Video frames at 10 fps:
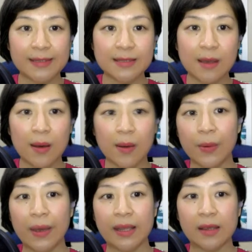
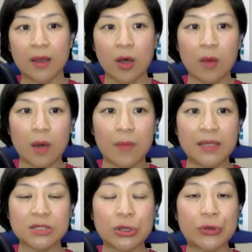So when I talk about
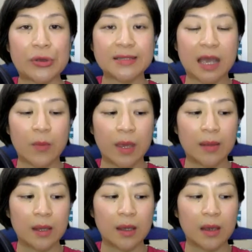my students, I
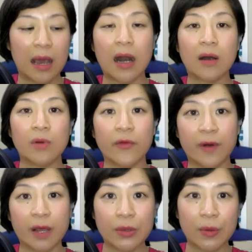mainly are
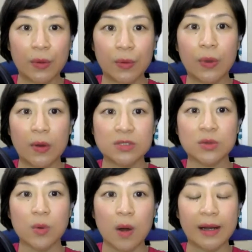referring to those
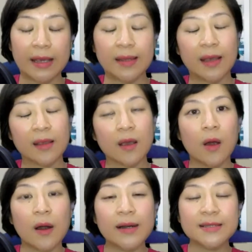who are in that
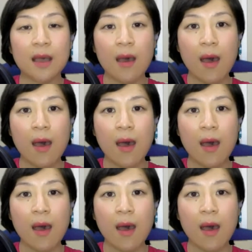course.